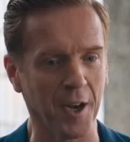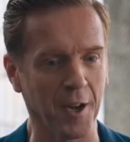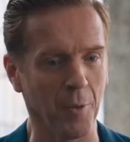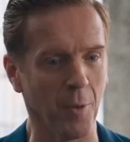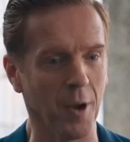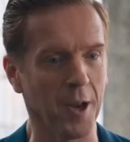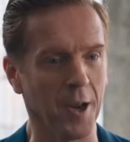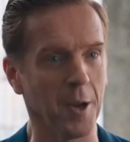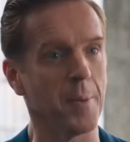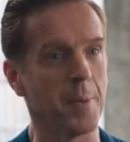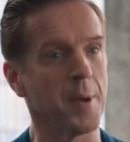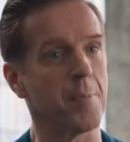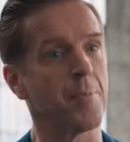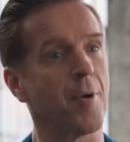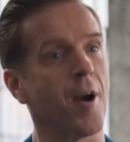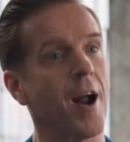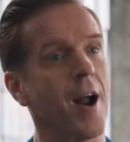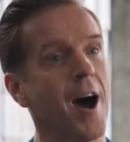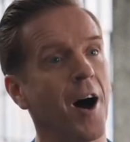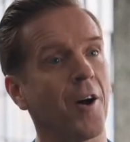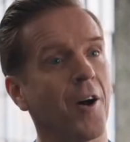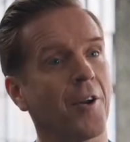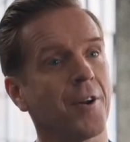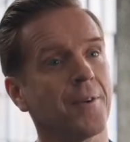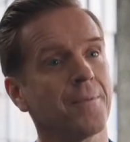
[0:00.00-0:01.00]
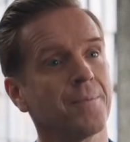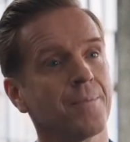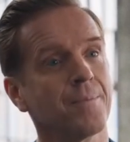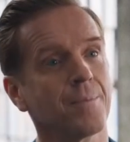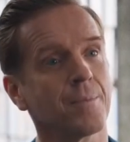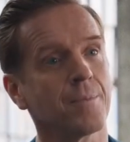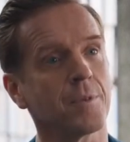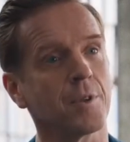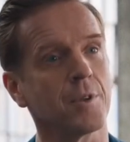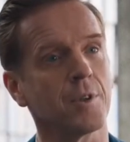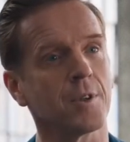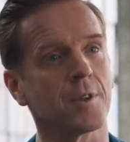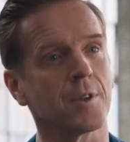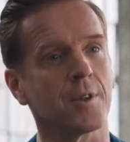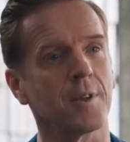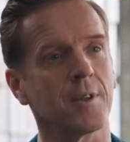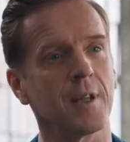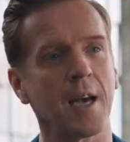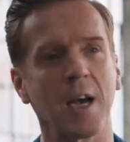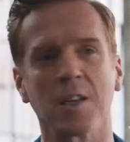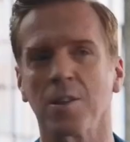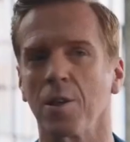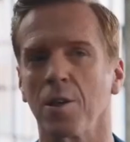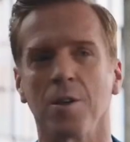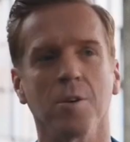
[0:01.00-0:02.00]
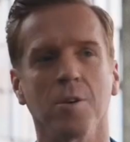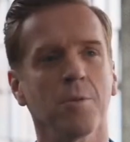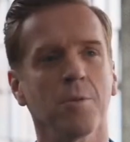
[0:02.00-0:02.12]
questions of conventional morality.